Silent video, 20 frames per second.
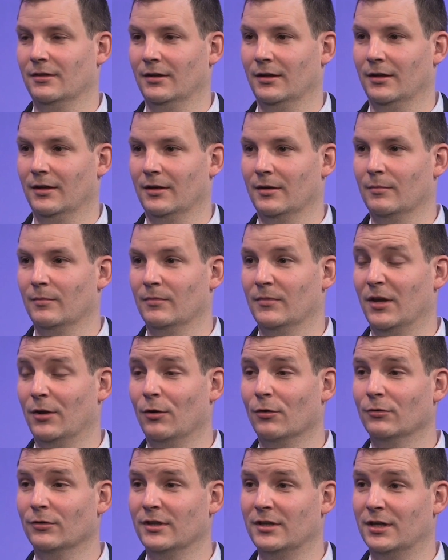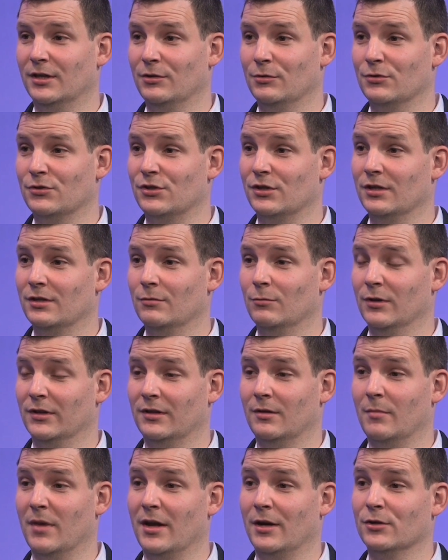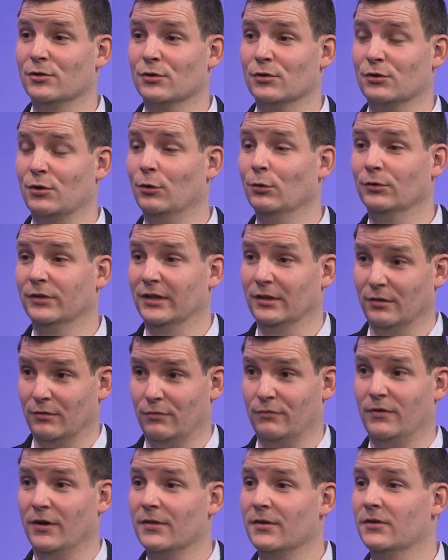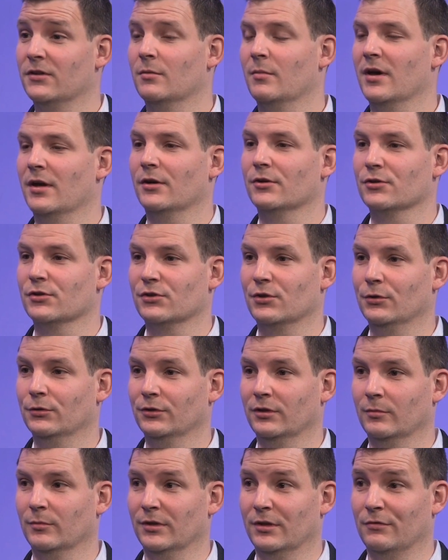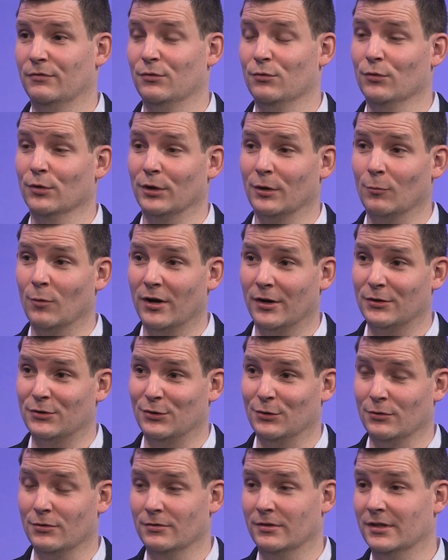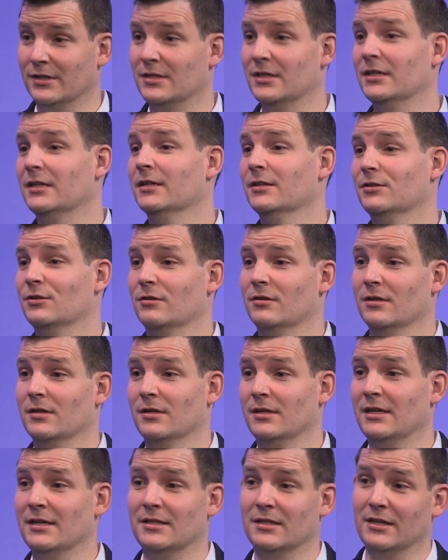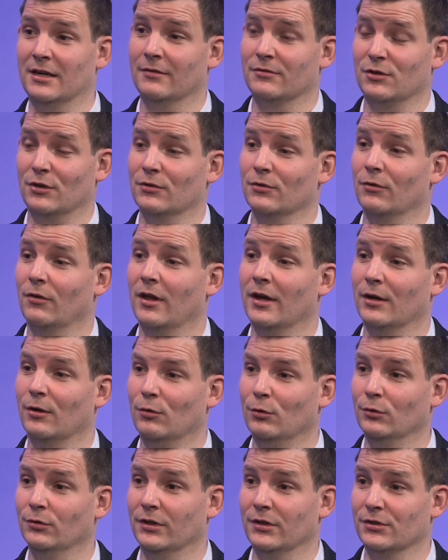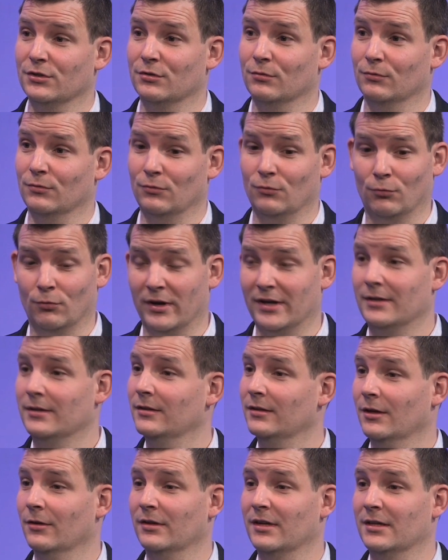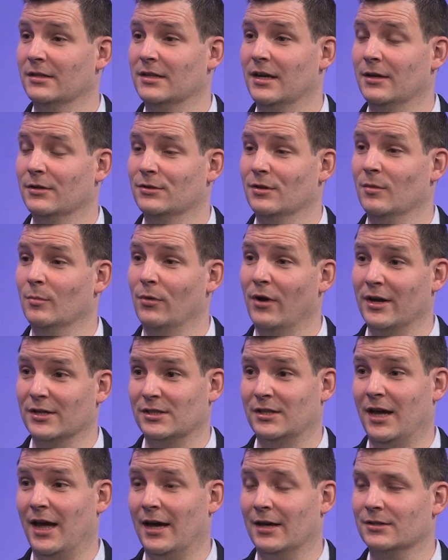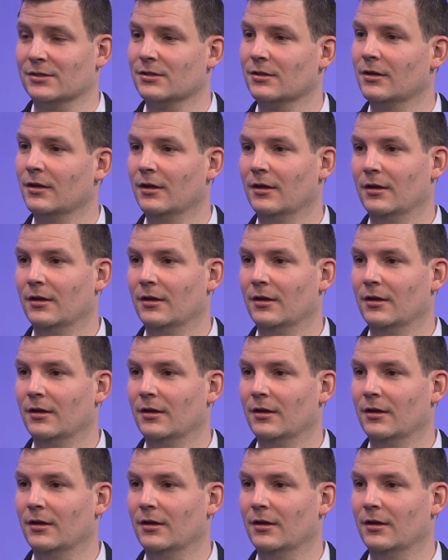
Not only can you see what the manager is holding, the fund that the manager is holding, but if you really wanted to, you could dig into the ETF's underlying holdings to get down to the brass tacks.